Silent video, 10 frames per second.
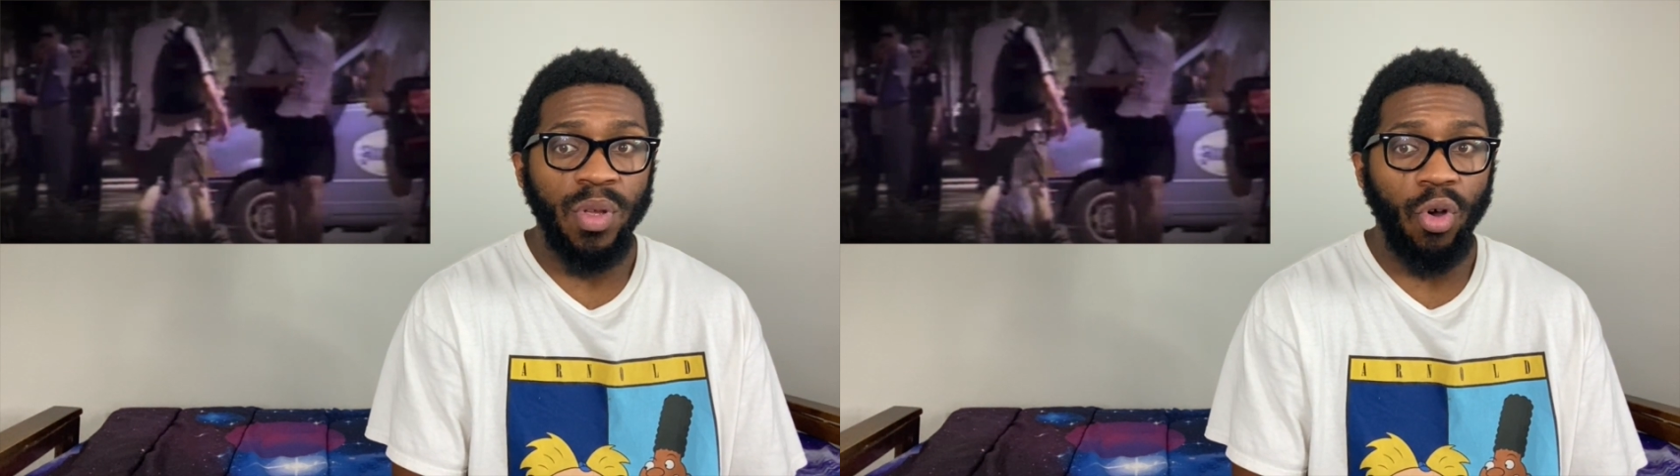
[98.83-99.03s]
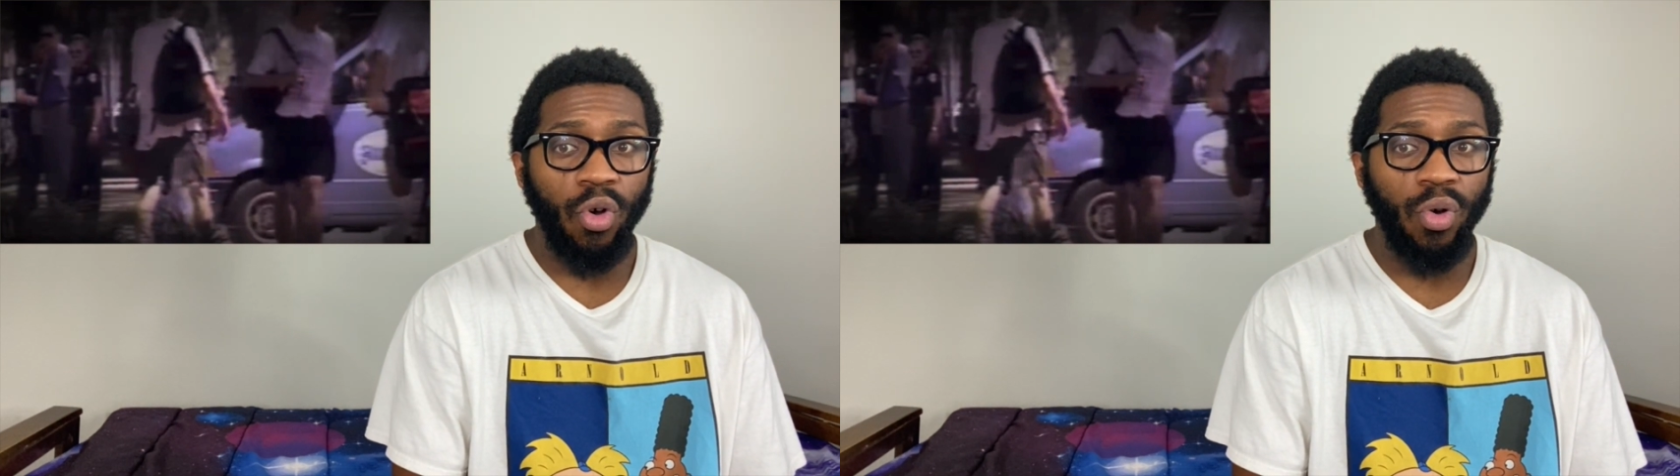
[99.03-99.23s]

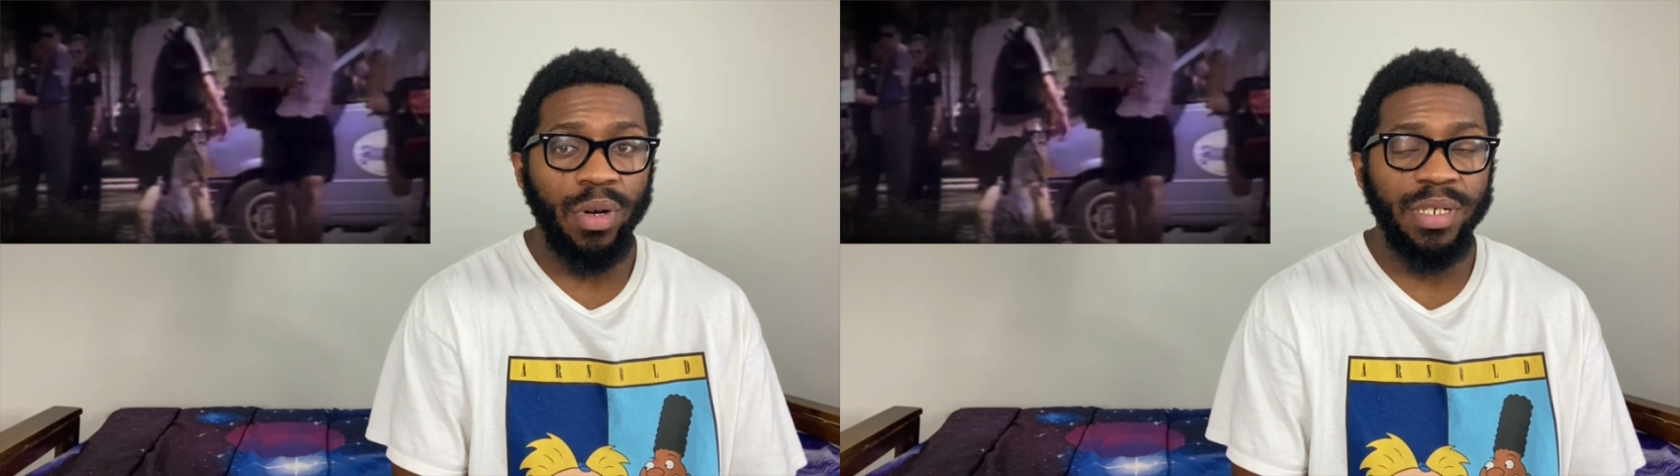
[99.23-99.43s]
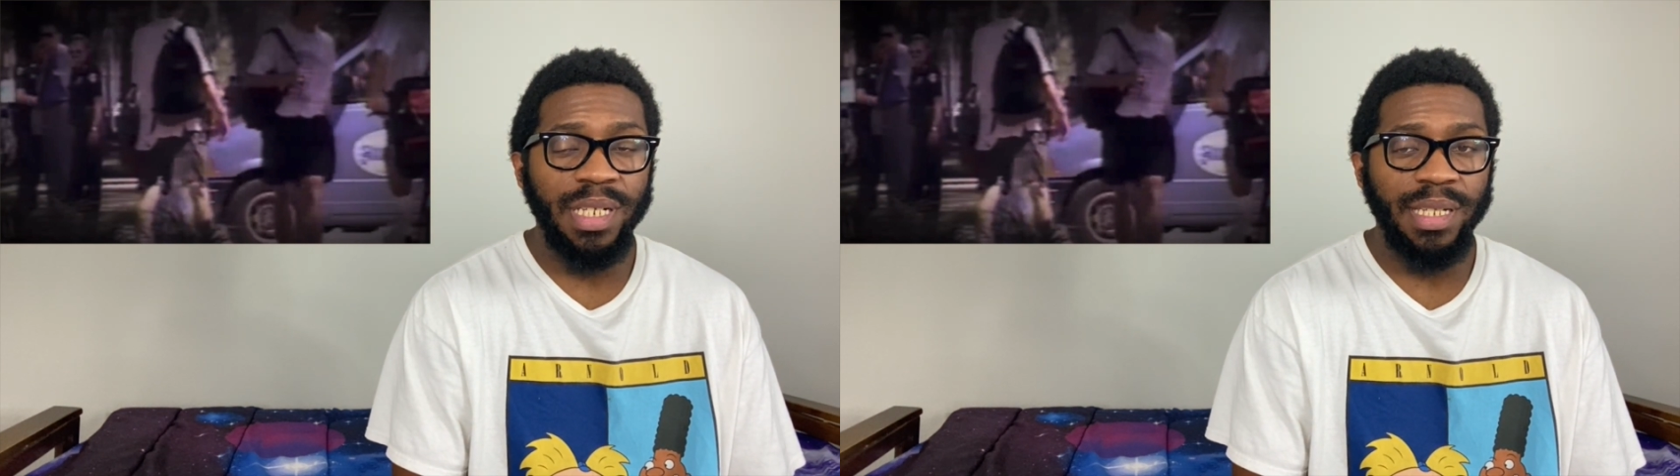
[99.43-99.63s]

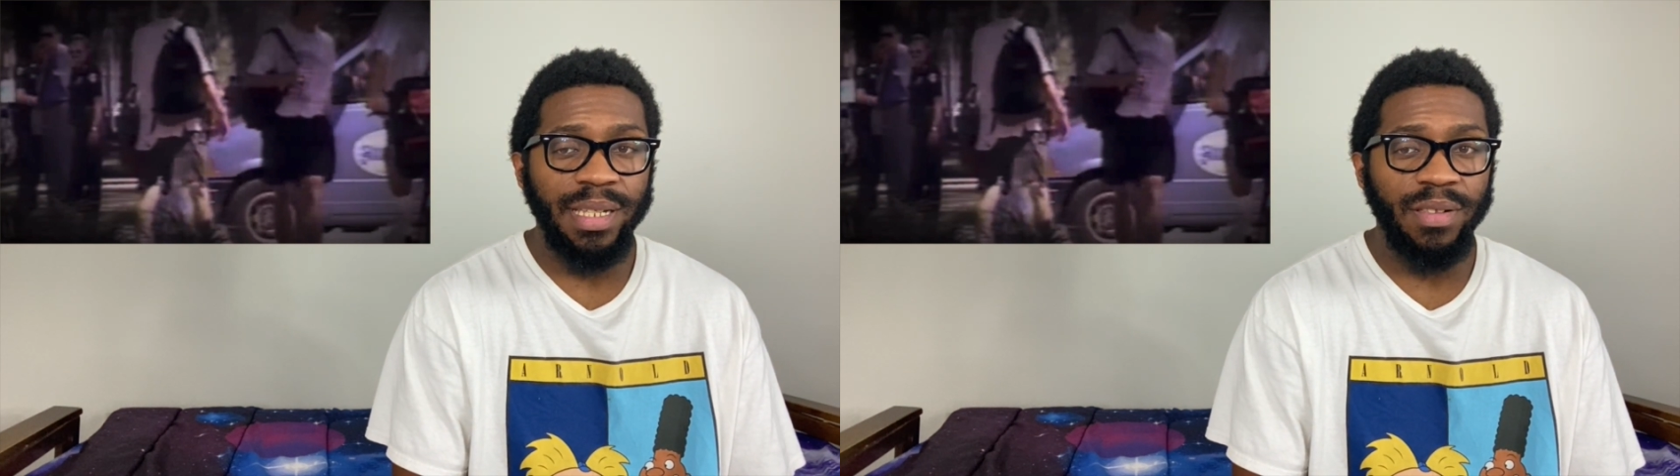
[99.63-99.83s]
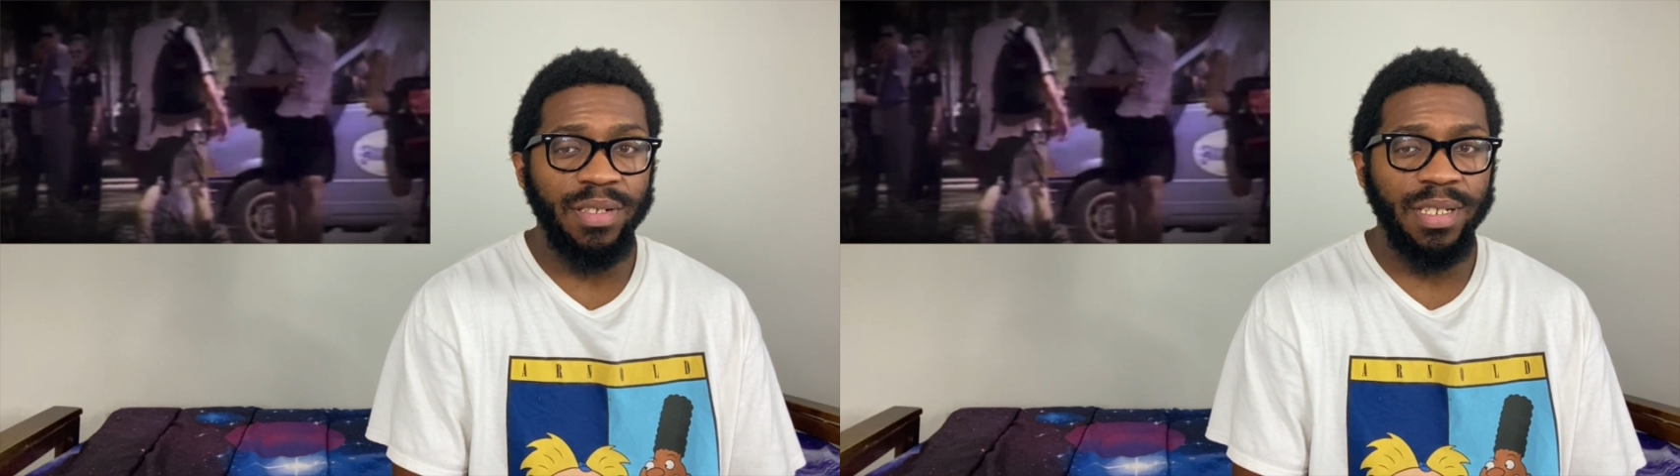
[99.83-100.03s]
or just
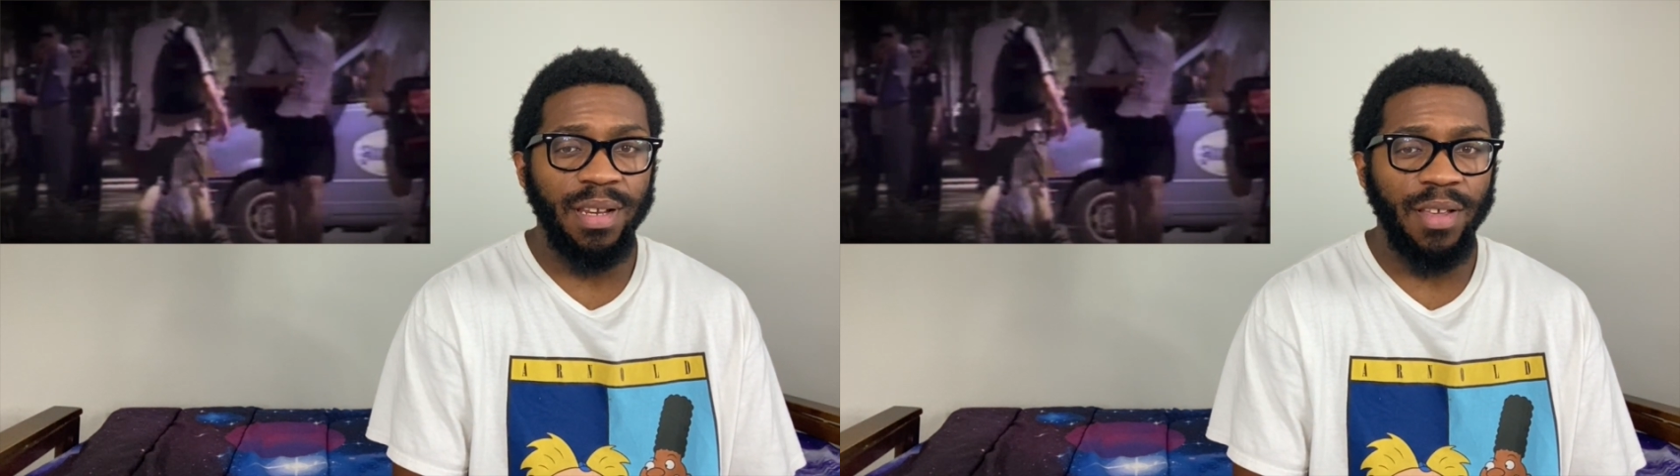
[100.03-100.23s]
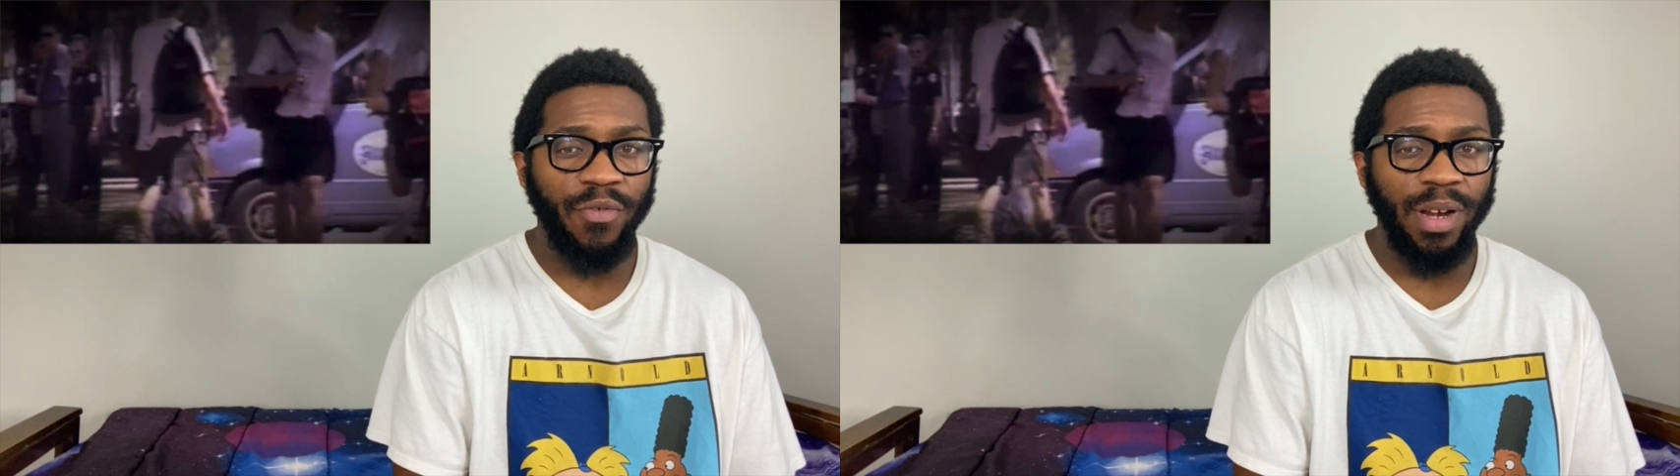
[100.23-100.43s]
just
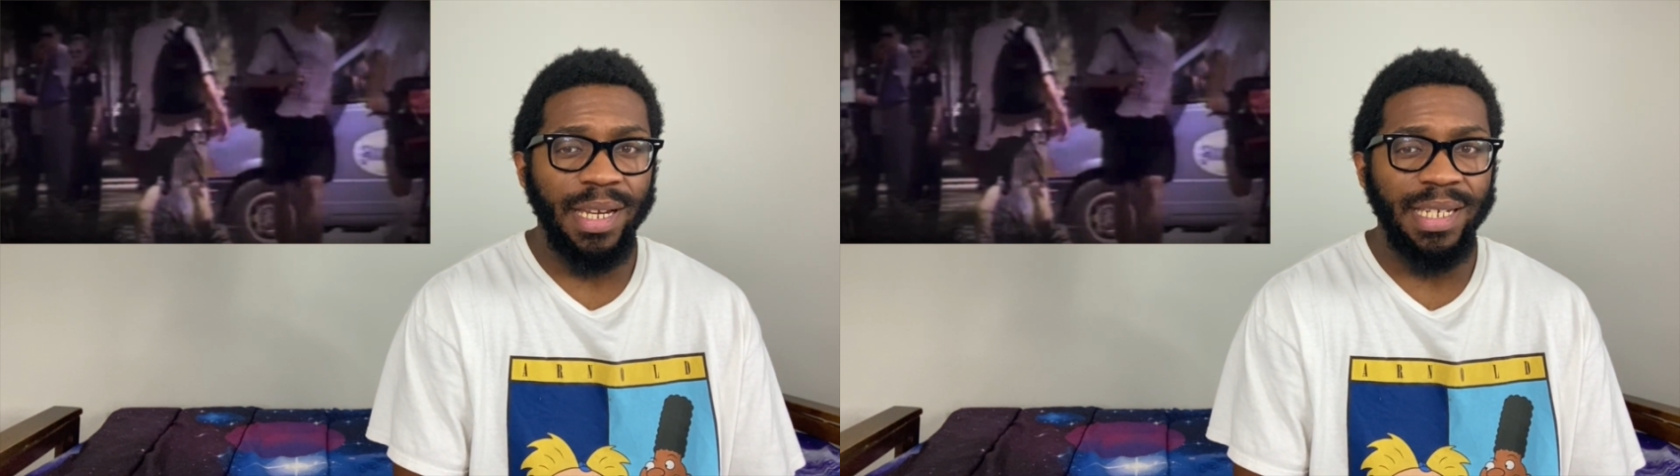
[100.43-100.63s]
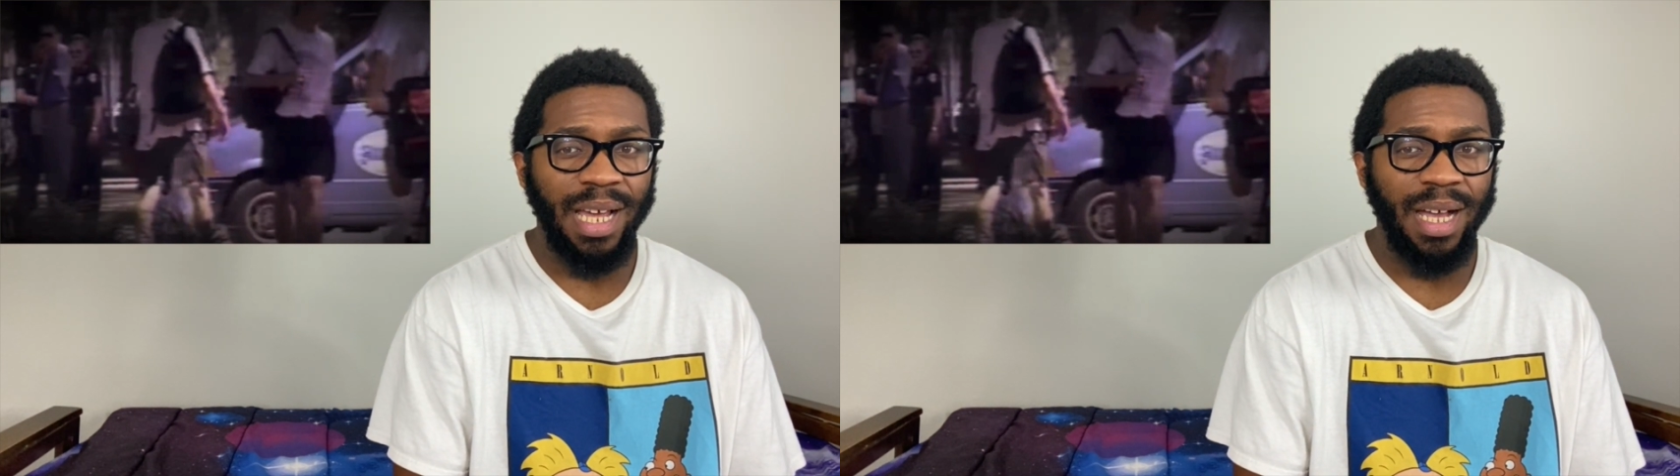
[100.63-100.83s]
like really
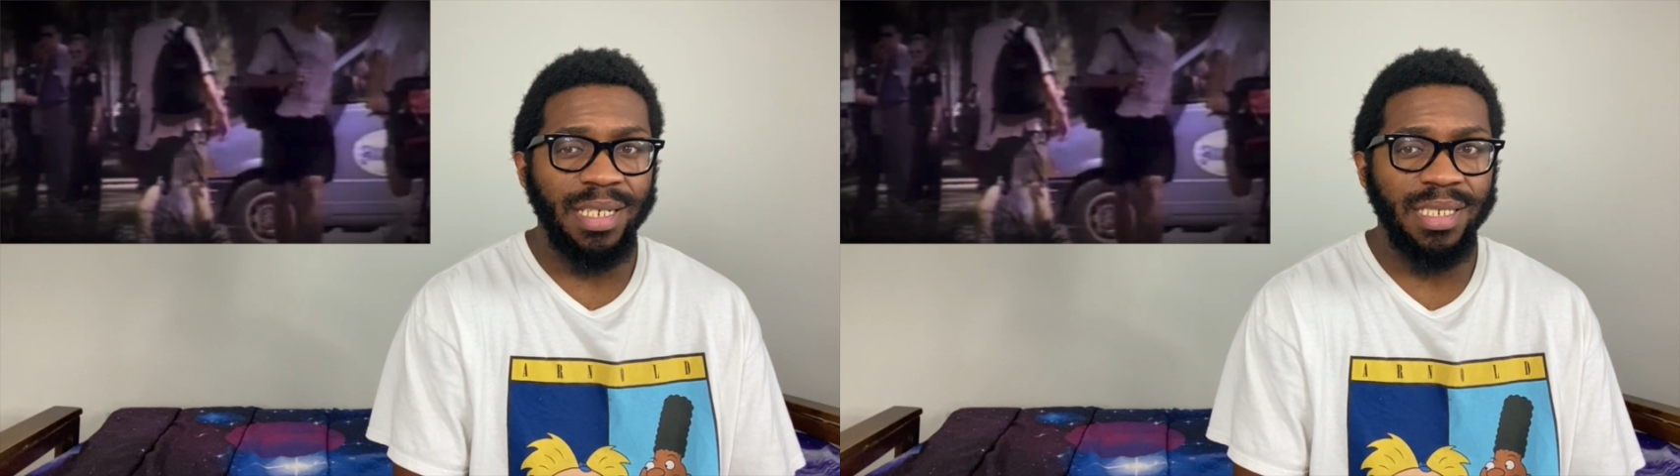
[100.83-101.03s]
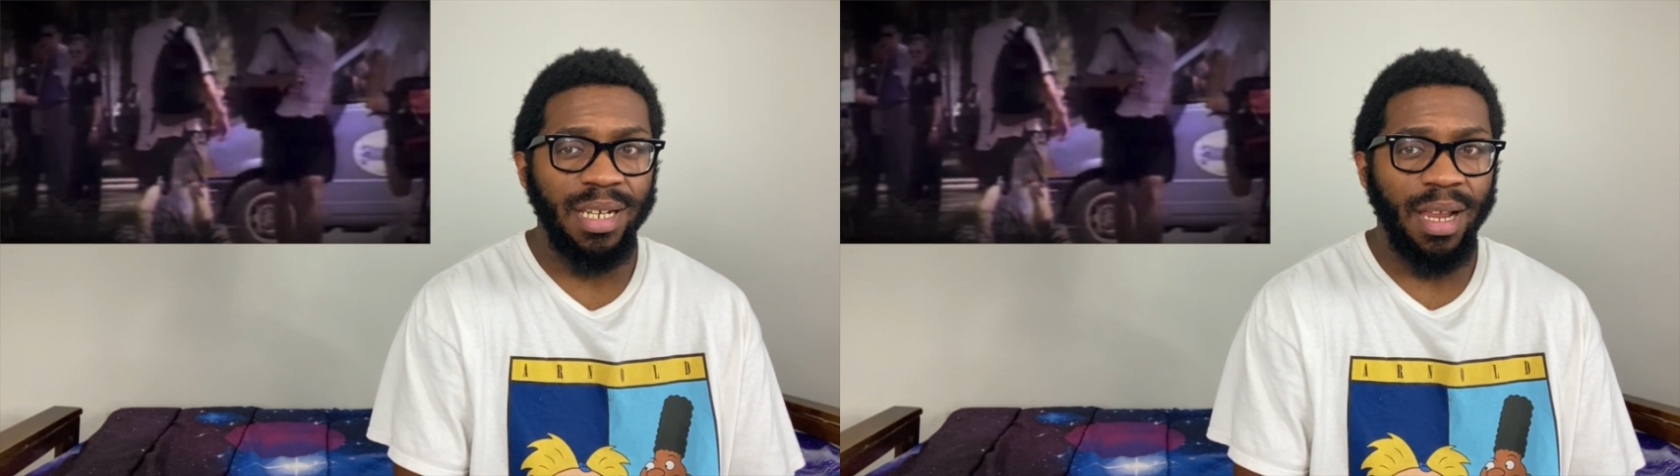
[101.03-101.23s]

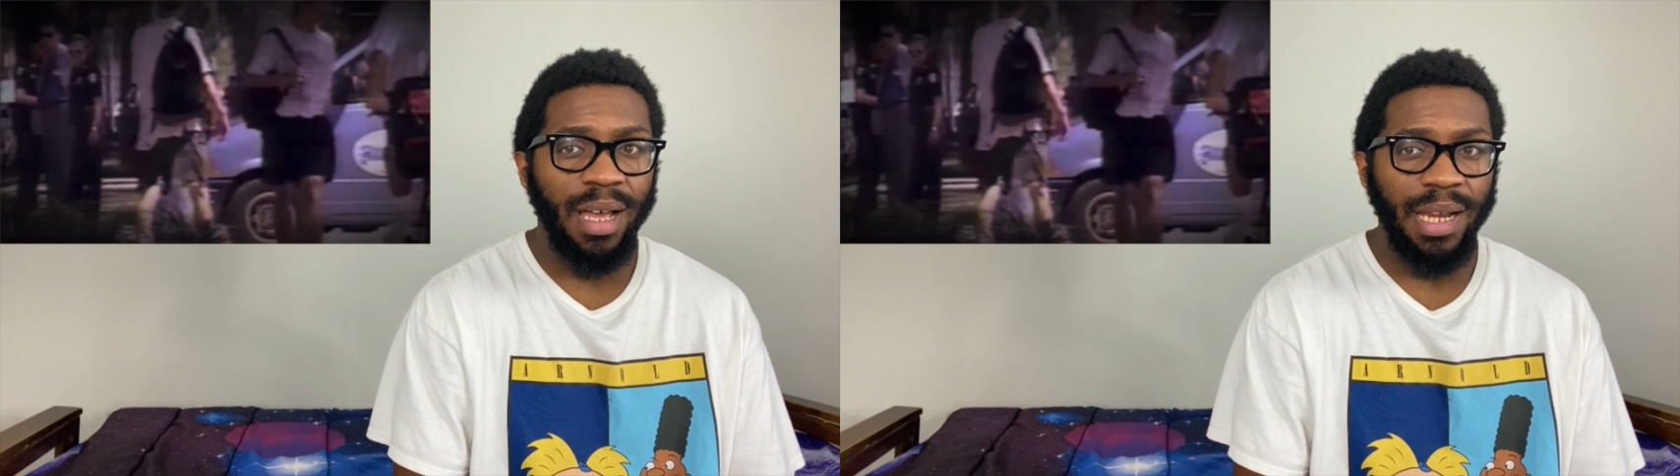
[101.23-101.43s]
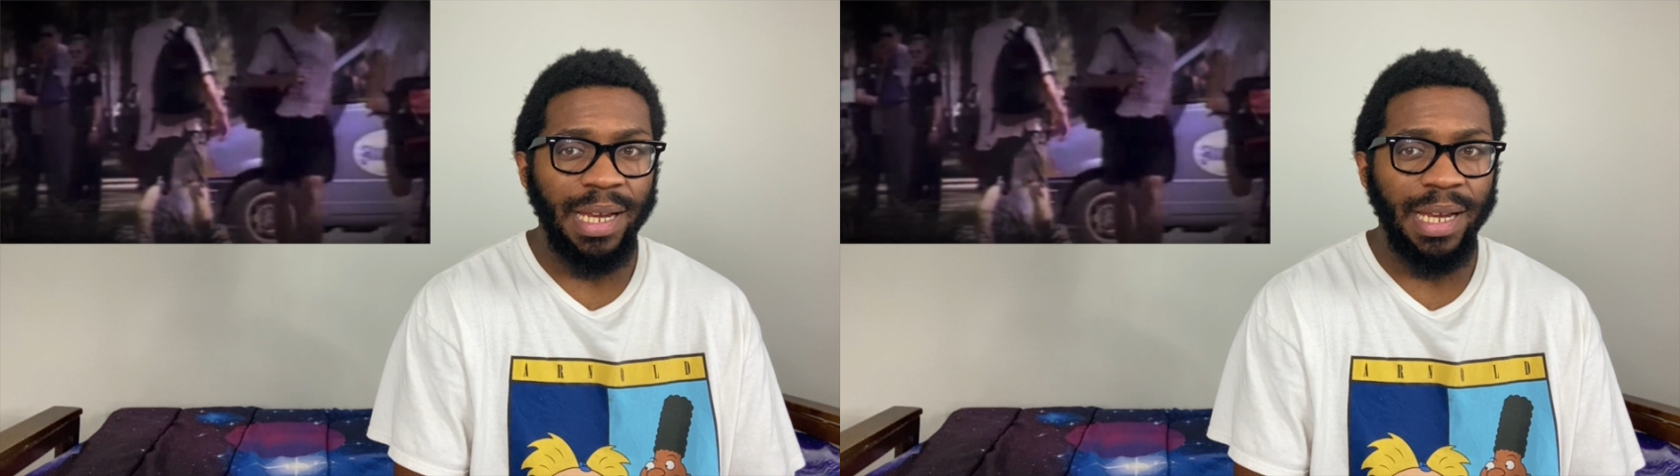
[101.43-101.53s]
nonchalant.